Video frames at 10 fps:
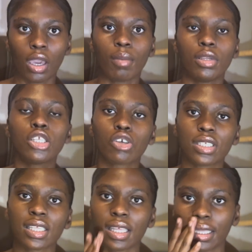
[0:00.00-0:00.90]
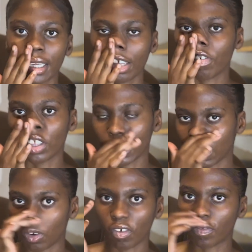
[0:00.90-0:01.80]
please consider that if you're
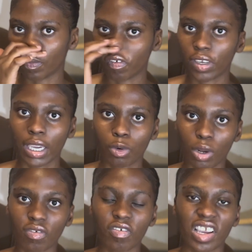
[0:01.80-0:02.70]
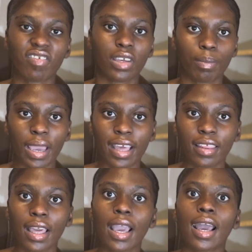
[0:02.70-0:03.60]
thinking of moving at 145 at
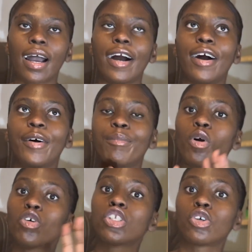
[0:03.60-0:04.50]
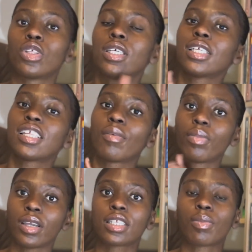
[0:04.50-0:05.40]
Perth. Also, this is the
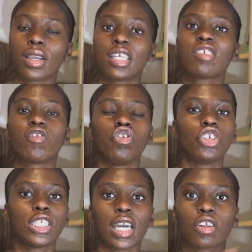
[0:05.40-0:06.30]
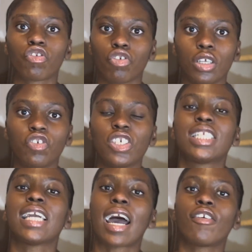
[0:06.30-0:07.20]
best place for
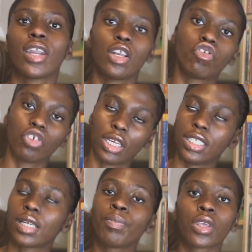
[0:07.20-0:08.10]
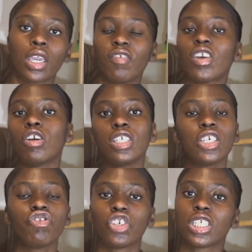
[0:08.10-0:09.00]
GCRA students. If you're
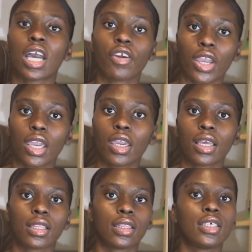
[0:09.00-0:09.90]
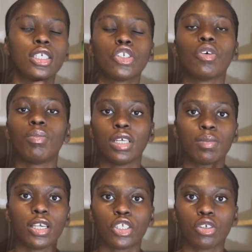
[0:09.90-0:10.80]
using GCRA, this is your best
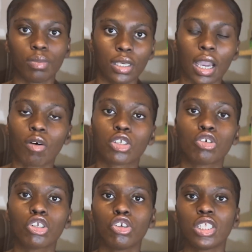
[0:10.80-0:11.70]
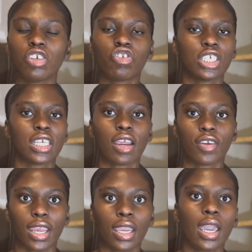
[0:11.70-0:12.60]
place to be. I was also using
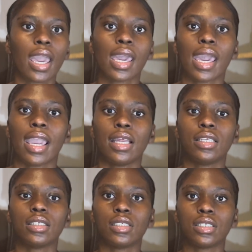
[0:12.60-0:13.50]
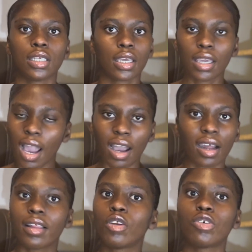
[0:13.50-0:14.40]
GCRA, and yeah,
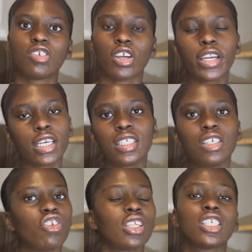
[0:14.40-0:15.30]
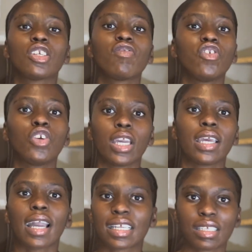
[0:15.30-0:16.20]
it was very easy. Chances of you
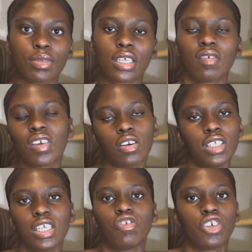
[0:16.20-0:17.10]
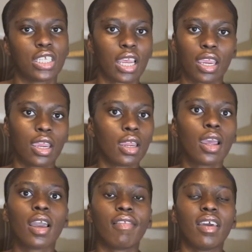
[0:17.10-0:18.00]
getting accepted if you're using GCRA,
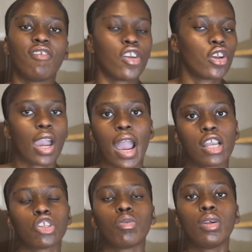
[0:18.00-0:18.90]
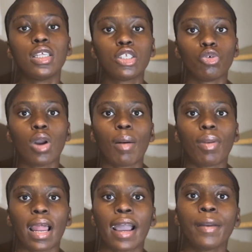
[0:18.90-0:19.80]
they're very high. So please do
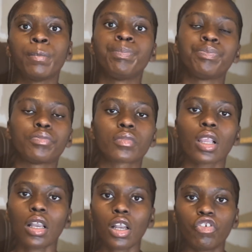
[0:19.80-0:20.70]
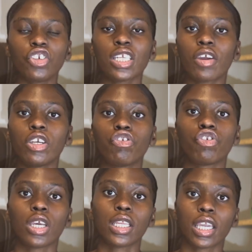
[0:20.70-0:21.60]
apply. GCRA
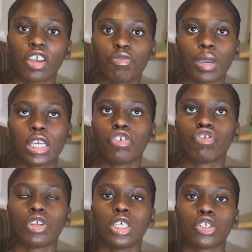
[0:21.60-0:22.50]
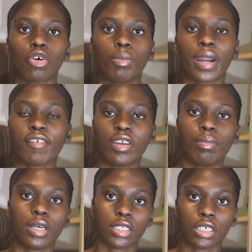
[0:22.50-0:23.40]
student, cash paying students, or private
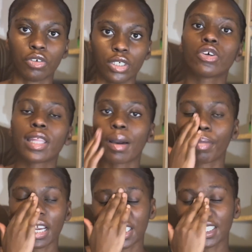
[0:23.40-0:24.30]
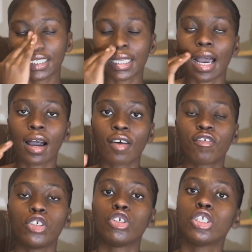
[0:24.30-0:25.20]
bursary. So their prices are
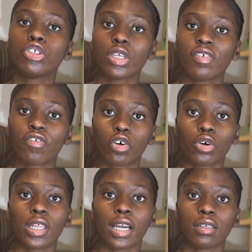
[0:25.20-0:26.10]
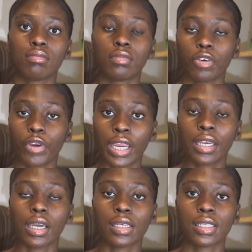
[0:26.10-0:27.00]
for 2024, their
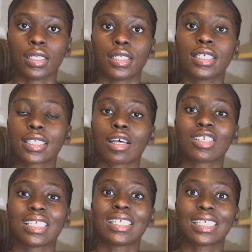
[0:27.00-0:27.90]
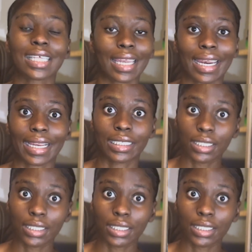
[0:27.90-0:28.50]
rate is 6,600